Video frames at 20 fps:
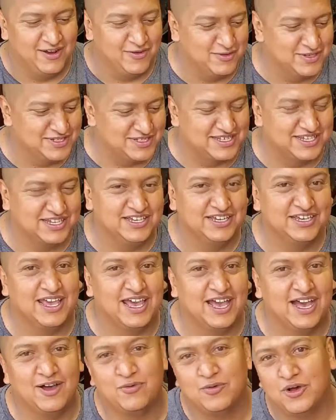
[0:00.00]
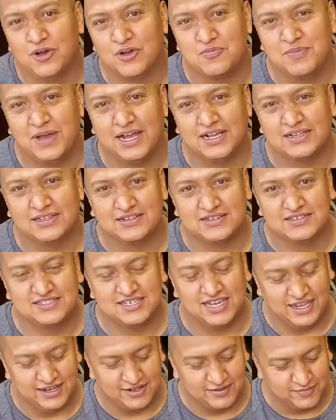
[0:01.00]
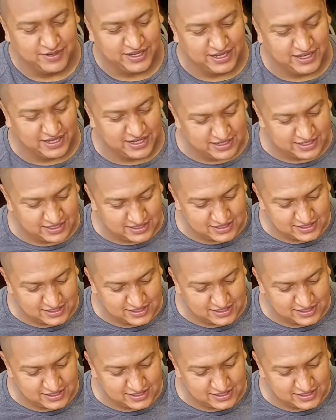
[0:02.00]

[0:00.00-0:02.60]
what's good, y'all? Welcome back to the channel, man.